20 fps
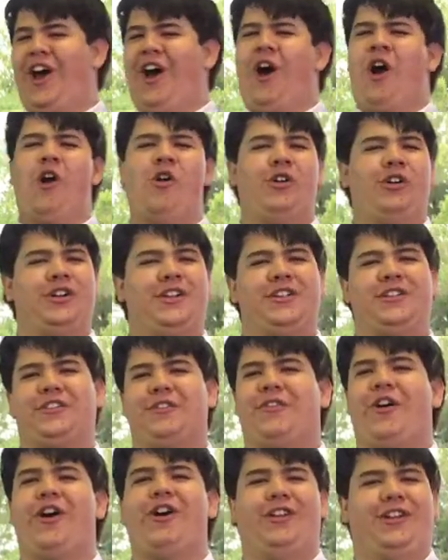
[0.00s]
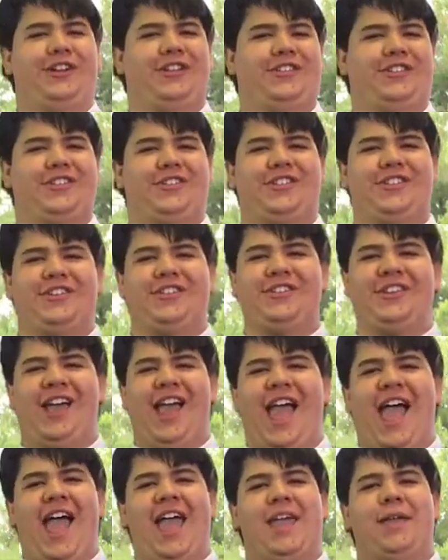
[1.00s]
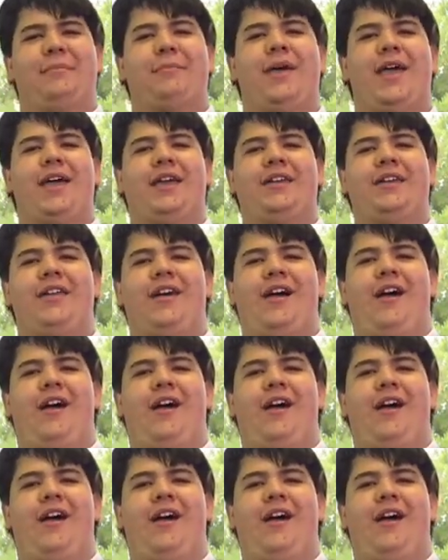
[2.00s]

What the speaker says: holiest of holiestesses. Amen.